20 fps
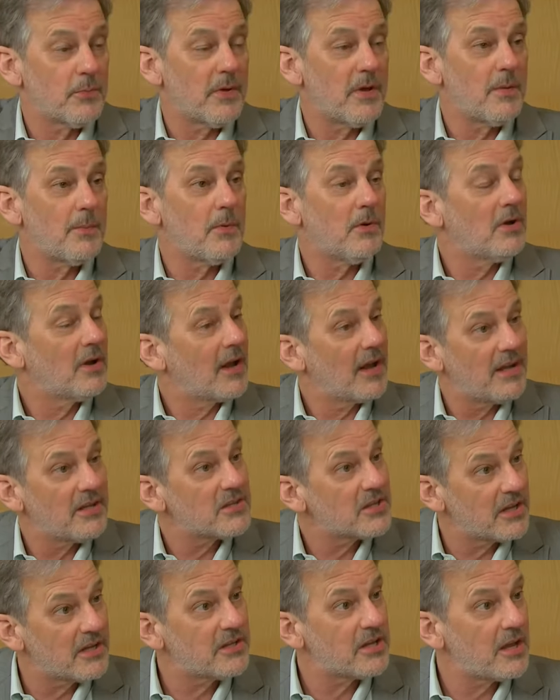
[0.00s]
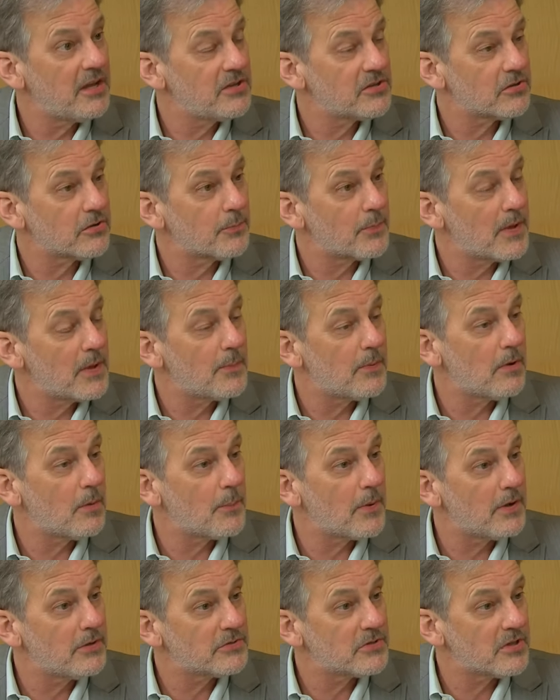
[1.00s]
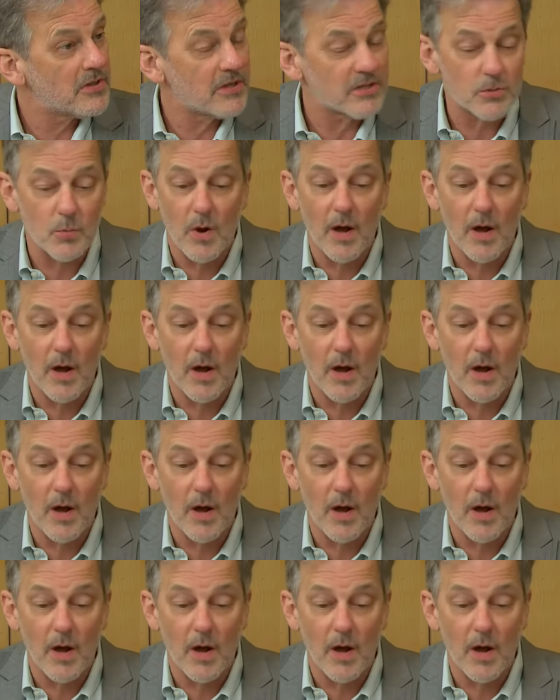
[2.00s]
people and anti-taser people opposed to this?